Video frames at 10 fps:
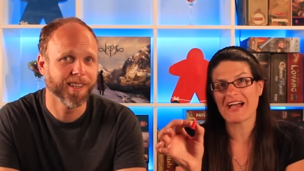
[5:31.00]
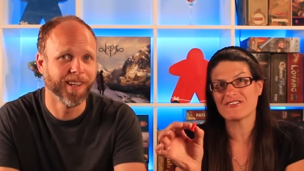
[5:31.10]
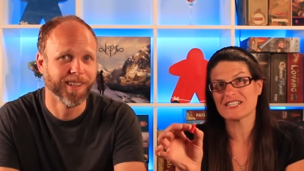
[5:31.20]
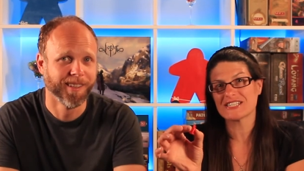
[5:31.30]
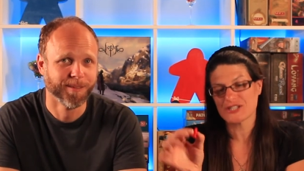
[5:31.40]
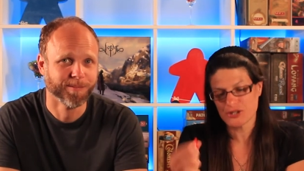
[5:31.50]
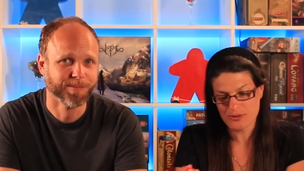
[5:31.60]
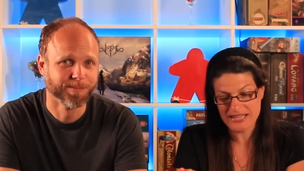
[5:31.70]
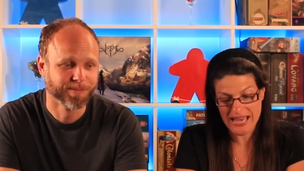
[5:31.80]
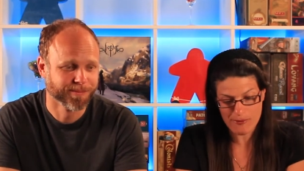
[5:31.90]
Speaker 1: every, you
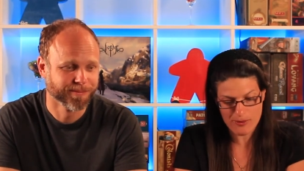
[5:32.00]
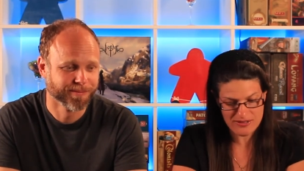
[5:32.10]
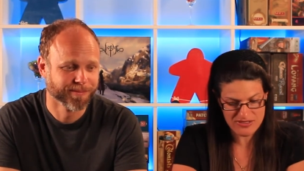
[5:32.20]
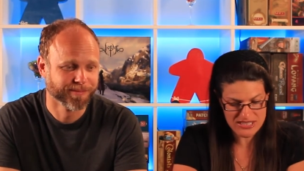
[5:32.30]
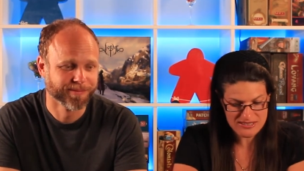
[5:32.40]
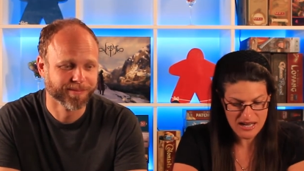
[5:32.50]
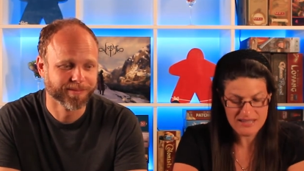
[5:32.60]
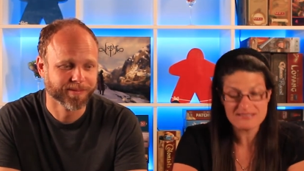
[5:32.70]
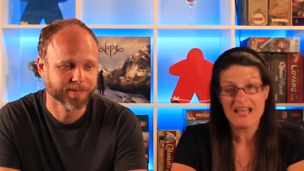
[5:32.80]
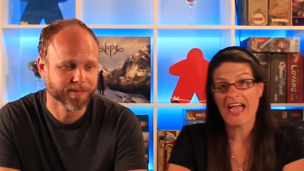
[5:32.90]
get one of these guys.
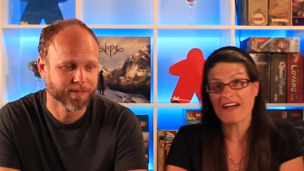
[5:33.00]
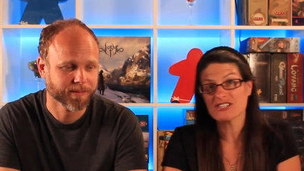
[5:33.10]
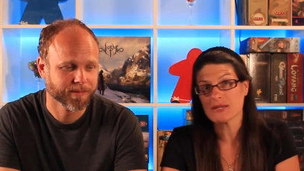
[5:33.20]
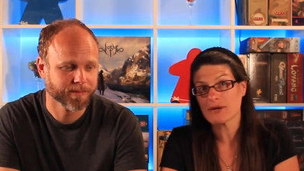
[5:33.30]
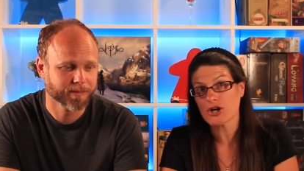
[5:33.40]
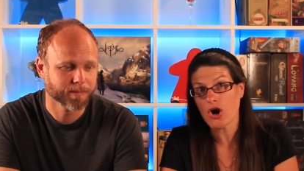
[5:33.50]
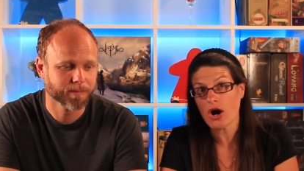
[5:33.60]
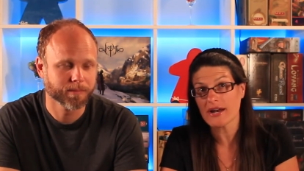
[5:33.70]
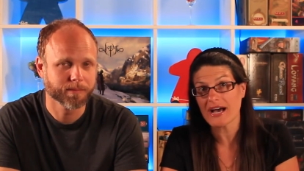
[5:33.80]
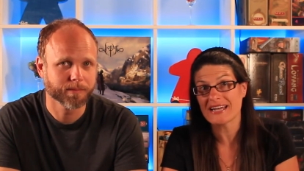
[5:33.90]
Every time I
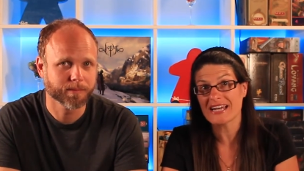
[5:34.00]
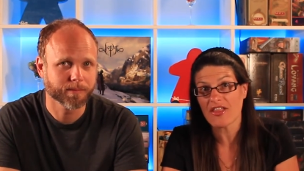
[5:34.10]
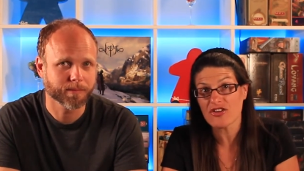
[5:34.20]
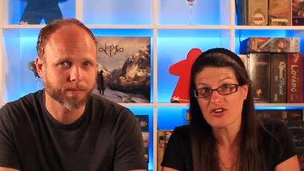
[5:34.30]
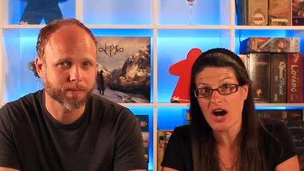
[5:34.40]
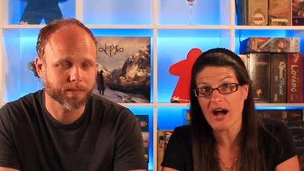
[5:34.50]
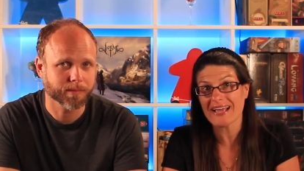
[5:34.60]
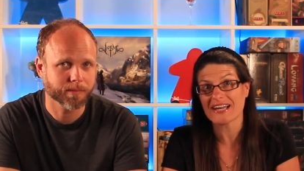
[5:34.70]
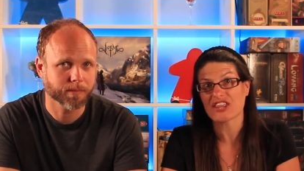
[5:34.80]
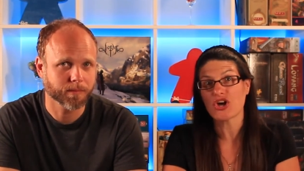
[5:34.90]
got another guy and
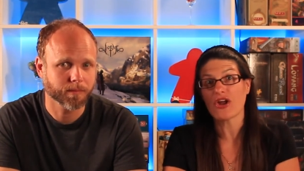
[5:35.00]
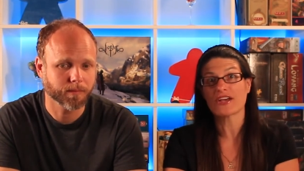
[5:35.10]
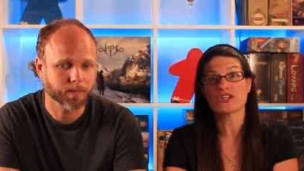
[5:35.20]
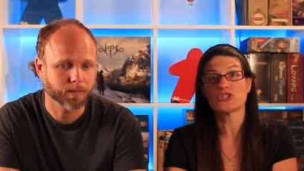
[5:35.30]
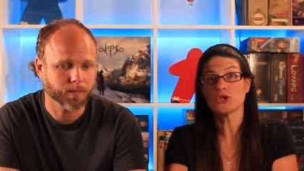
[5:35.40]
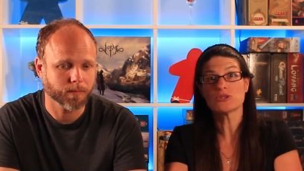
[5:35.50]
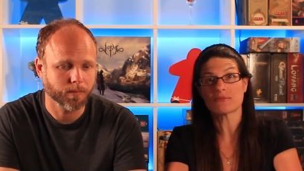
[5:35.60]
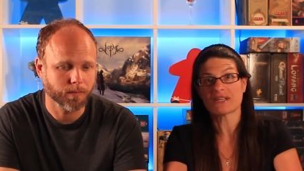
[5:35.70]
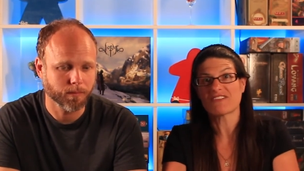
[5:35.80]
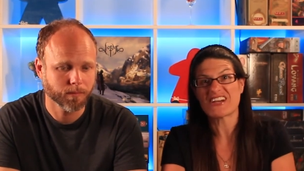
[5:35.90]
I thought I could do
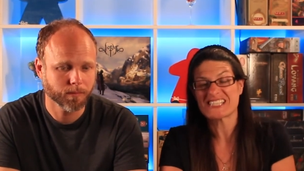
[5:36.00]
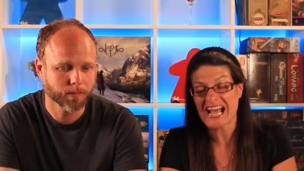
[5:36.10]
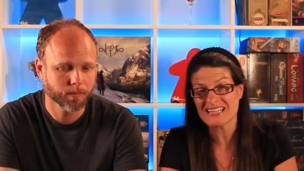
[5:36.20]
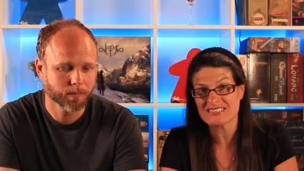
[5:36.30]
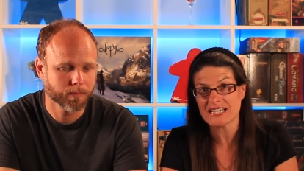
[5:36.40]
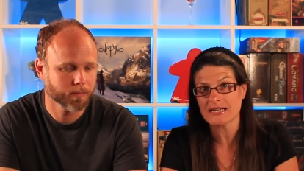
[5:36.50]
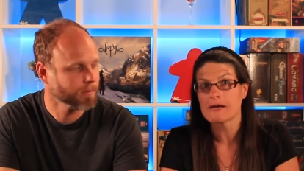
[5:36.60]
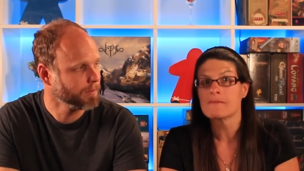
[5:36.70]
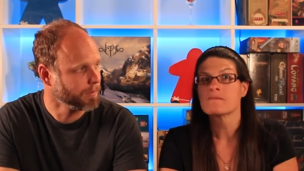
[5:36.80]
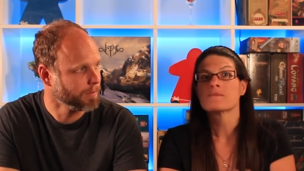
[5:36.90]
something fantastic,
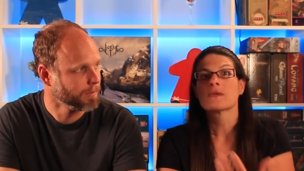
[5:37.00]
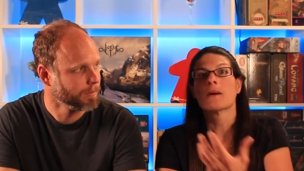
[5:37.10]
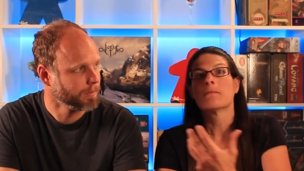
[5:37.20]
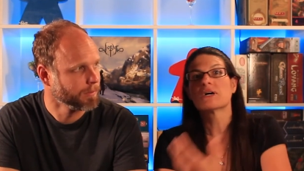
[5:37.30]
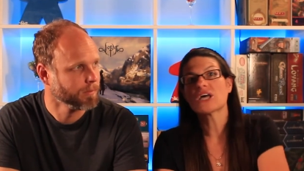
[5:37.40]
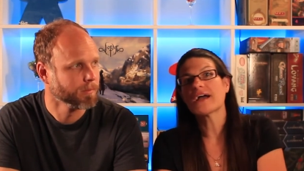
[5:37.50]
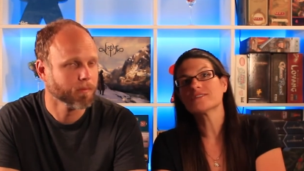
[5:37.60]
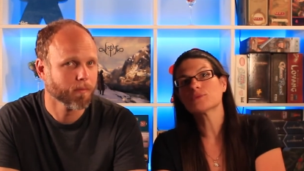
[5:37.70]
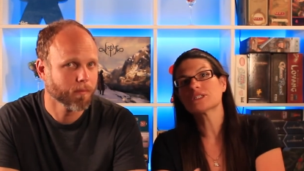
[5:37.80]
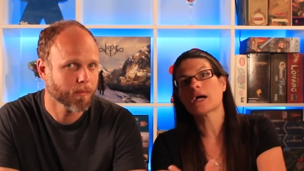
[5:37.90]
Matthias
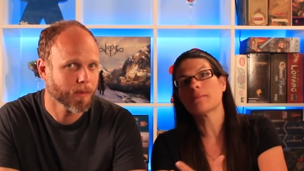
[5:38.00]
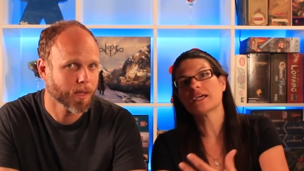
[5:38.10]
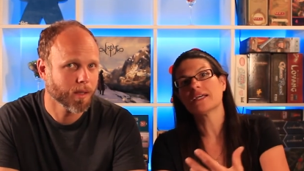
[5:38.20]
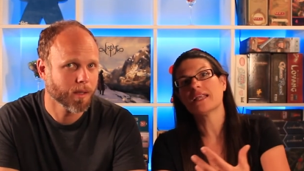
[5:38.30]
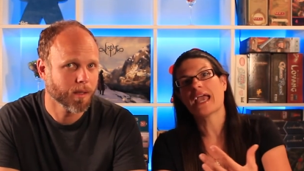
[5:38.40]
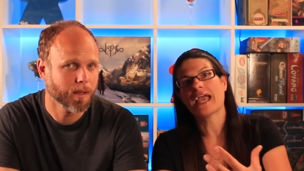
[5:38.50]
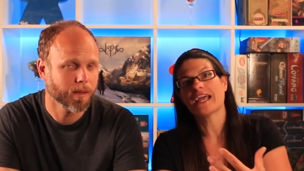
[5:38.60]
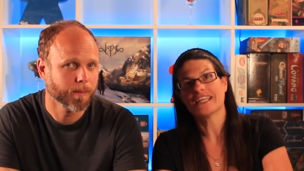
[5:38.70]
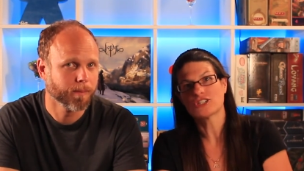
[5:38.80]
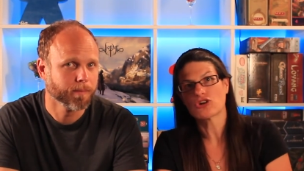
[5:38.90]
would come in and
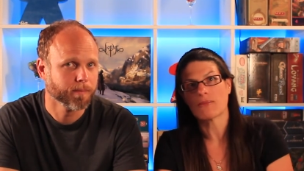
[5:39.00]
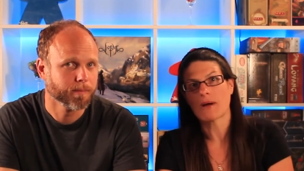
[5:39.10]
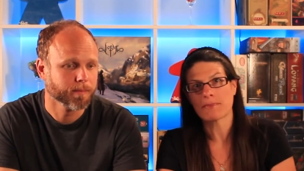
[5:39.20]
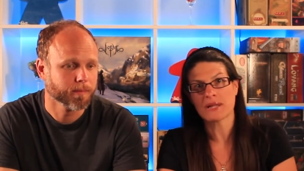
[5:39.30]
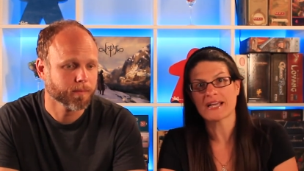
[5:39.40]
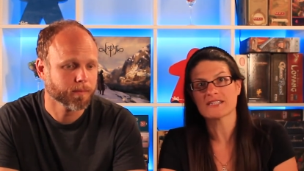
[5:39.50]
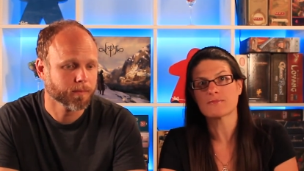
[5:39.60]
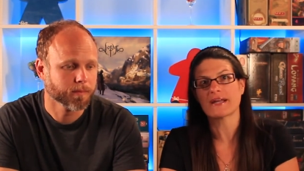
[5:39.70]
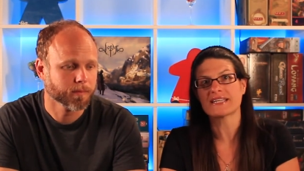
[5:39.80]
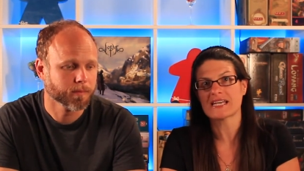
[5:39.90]
interrupt my plans by
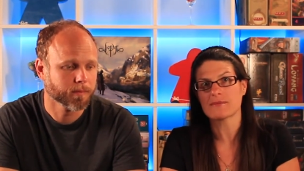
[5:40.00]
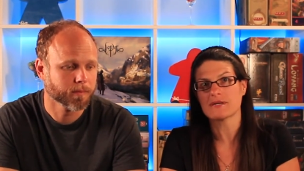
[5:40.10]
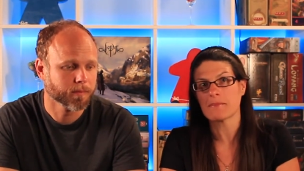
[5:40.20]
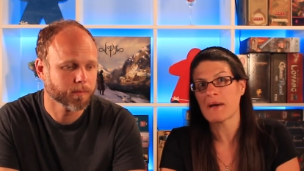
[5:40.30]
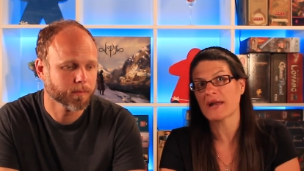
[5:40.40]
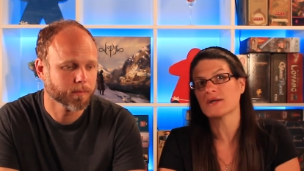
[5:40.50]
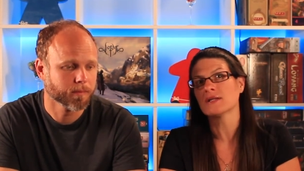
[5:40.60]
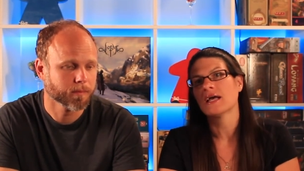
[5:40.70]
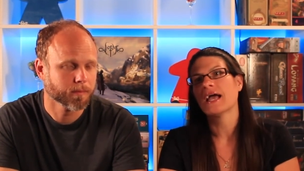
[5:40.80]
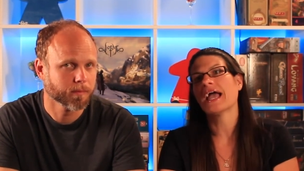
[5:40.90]
taking me to battle,
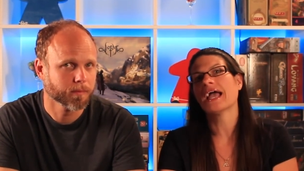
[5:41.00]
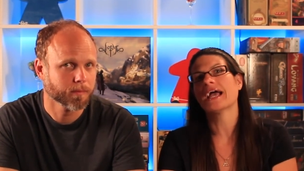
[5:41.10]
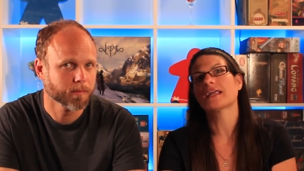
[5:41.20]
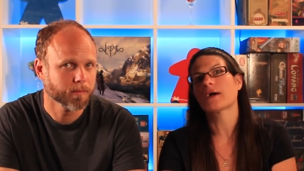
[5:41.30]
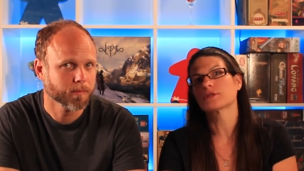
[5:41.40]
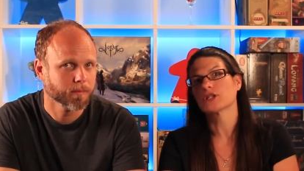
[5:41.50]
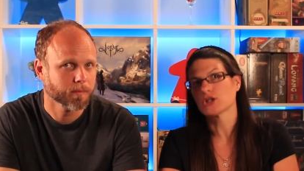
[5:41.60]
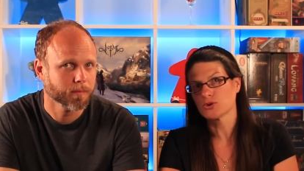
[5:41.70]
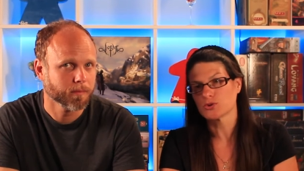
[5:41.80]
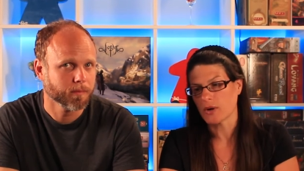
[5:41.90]
and I would
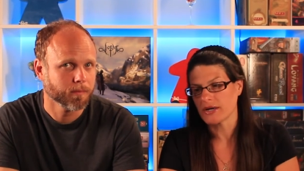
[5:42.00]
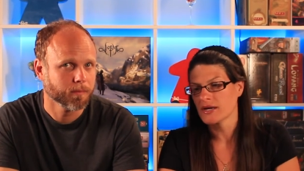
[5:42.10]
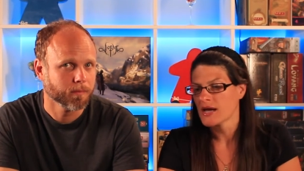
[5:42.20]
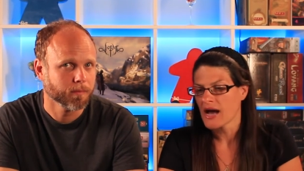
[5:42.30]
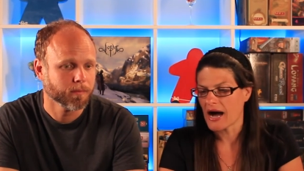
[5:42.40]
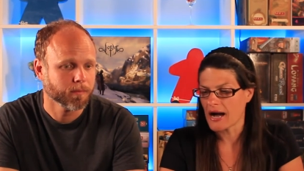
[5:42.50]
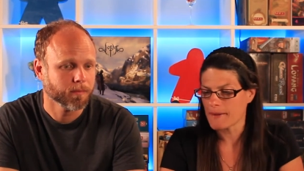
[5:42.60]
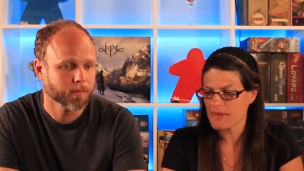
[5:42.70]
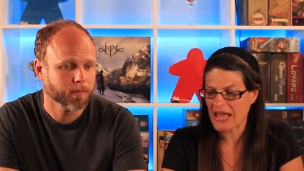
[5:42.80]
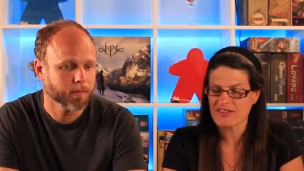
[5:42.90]
lose one. Um,
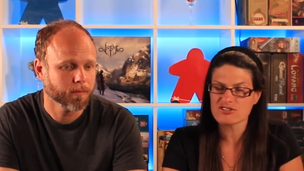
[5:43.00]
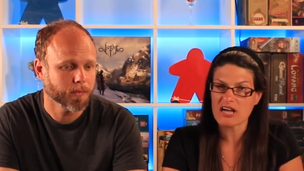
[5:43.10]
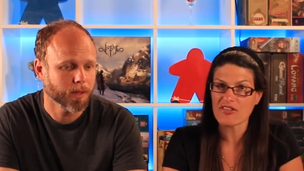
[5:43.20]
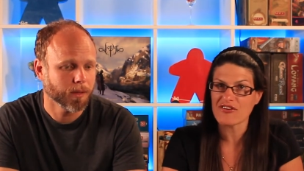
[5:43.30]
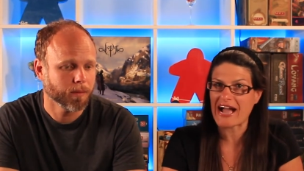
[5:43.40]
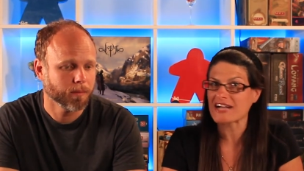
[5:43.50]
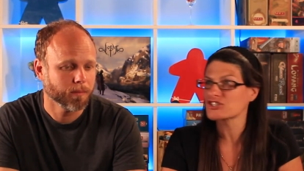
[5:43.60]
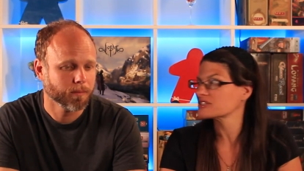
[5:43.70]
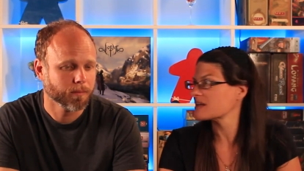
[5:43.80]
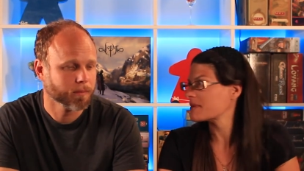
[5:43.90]
and there's other
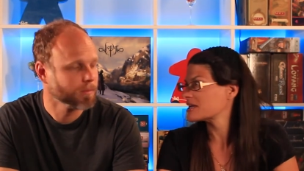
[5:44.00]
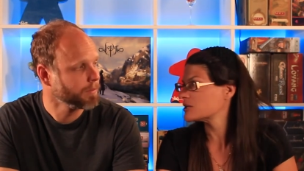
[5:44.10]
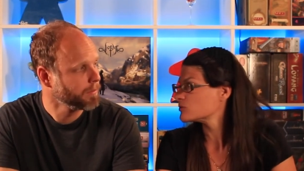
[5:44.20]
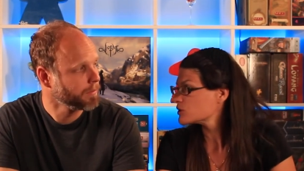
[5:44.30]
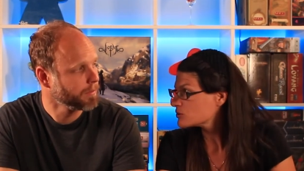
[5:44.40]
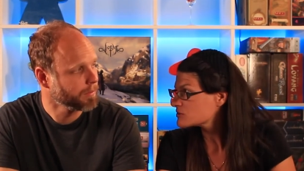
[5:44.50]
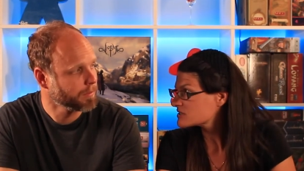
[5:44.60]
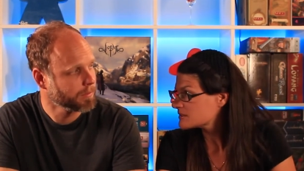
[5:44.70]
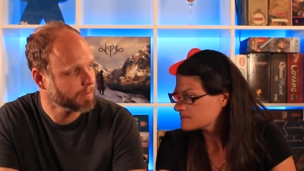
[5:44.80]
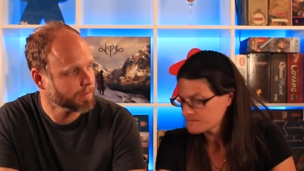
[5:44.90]
actions that make you lose
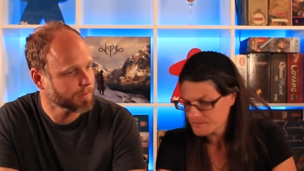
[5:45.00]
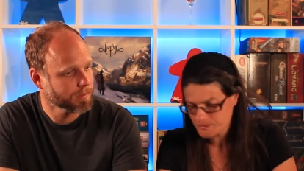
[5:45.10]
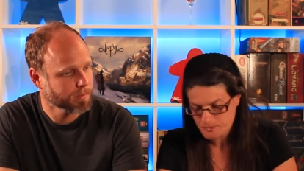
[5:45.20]
them